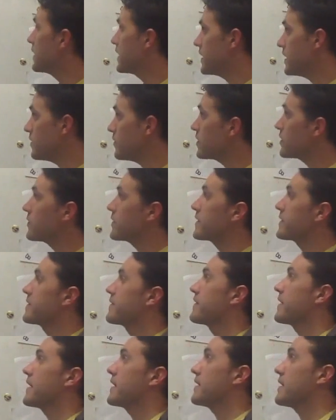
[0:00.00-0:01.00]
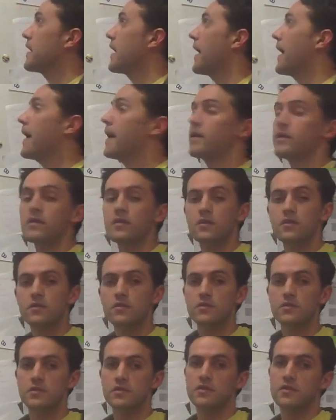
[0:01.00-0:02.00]
Here we want to see how to
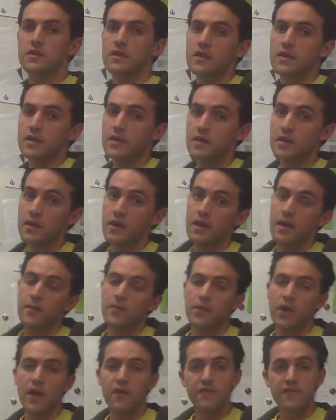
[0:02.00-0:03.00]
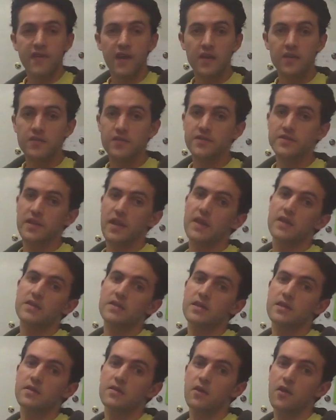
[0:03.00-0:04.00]
use the prime
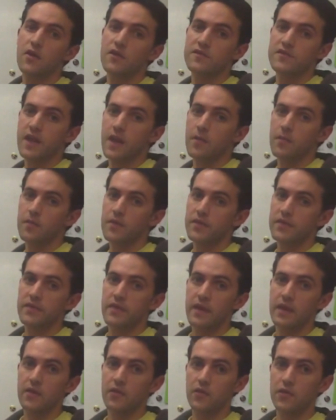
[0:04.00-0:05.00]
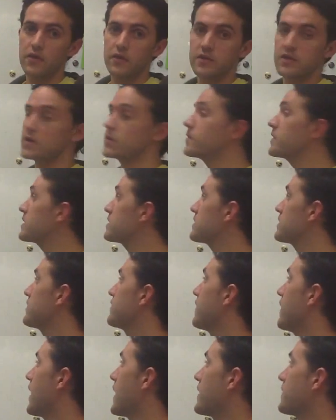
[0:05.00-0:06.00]
factorisation of numbers in order to quickly
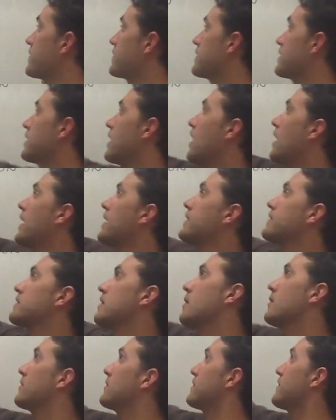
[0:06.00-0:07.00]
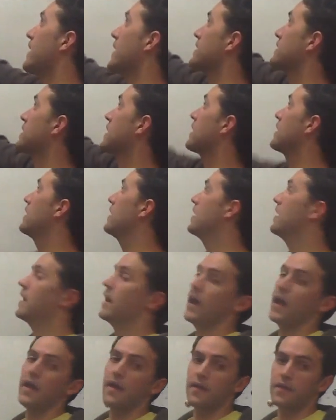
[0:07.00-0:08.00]
find the highest common factor
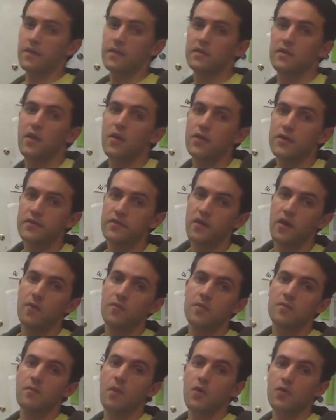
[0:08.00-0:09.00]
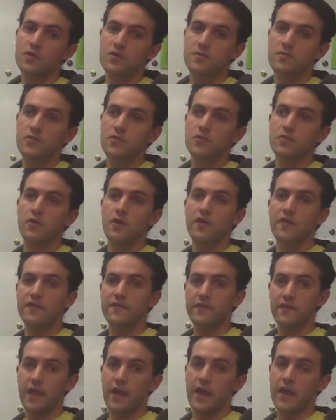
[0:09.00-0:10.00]
and the lowest common multiple
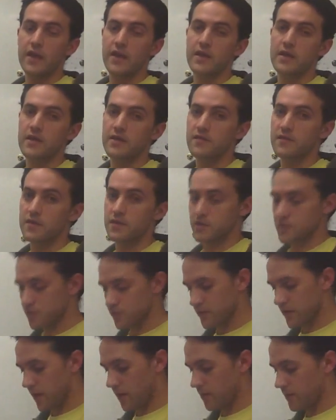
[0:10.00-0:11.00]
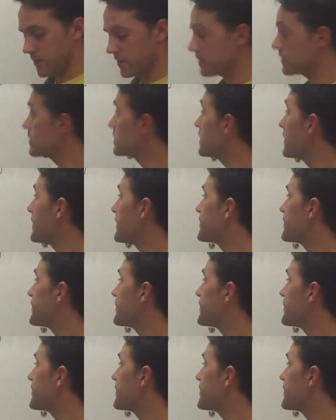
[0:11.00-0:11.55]
of any given two numbers.